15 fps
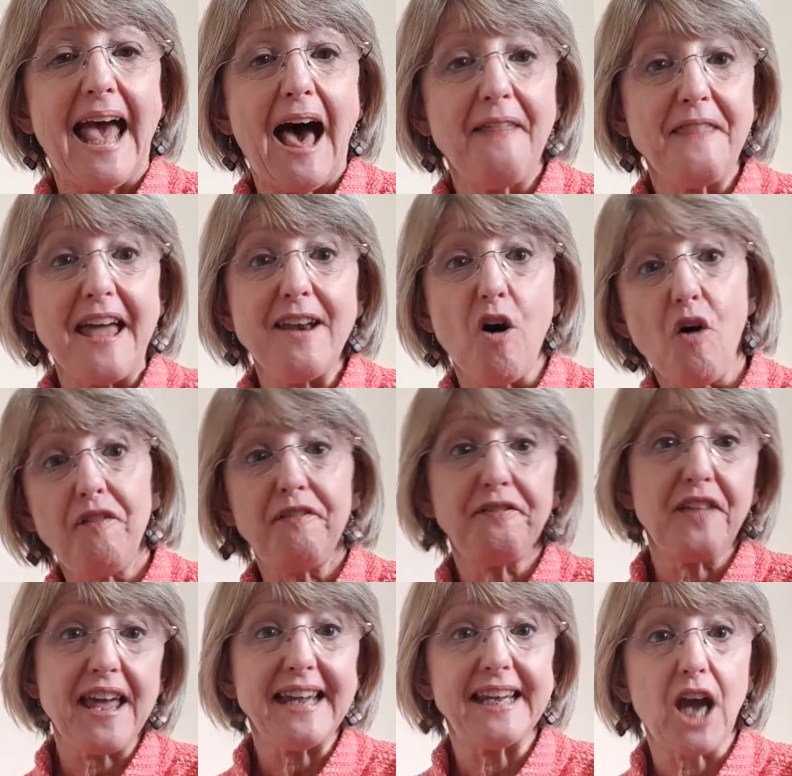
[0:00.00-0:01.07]
And then off
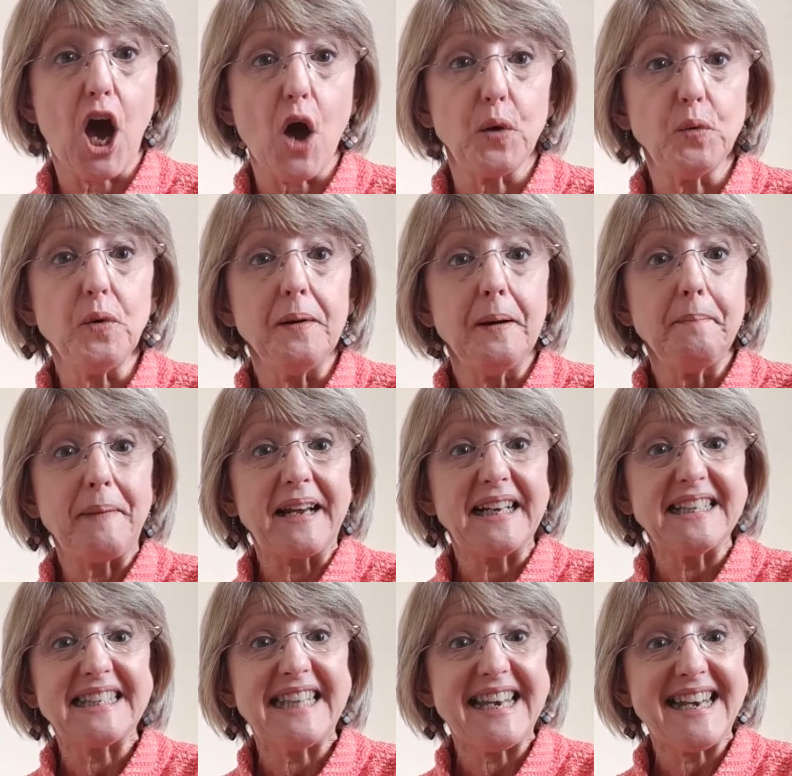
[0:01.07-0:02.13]
they go,
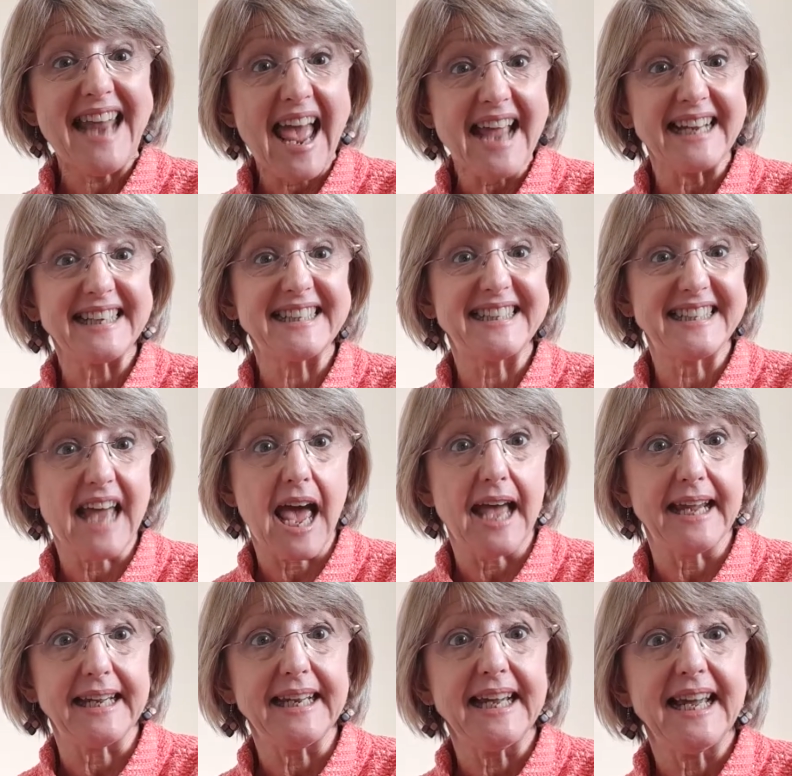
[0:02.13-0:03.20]
because the next
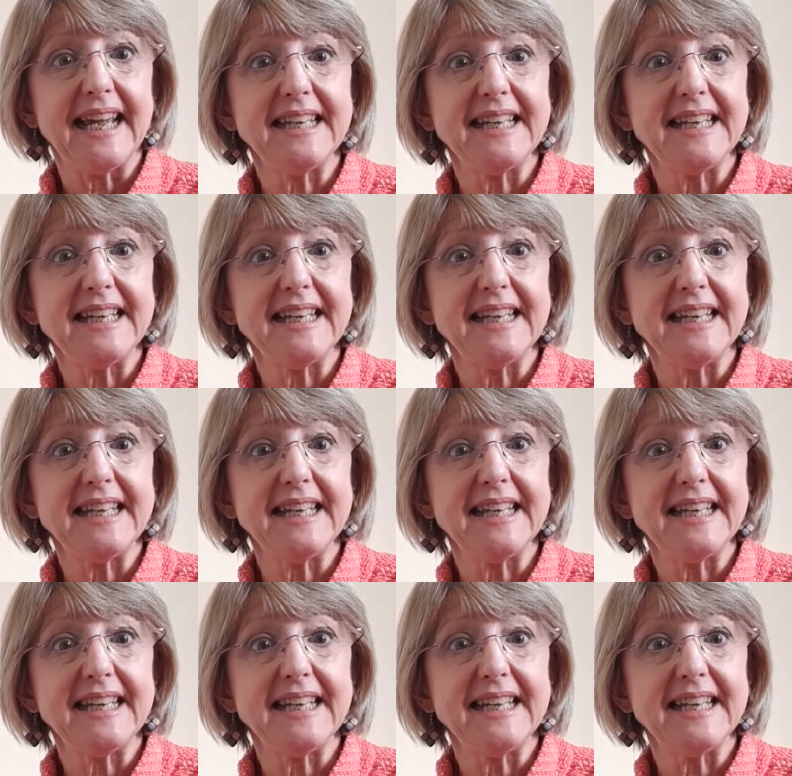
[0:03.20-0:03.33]
day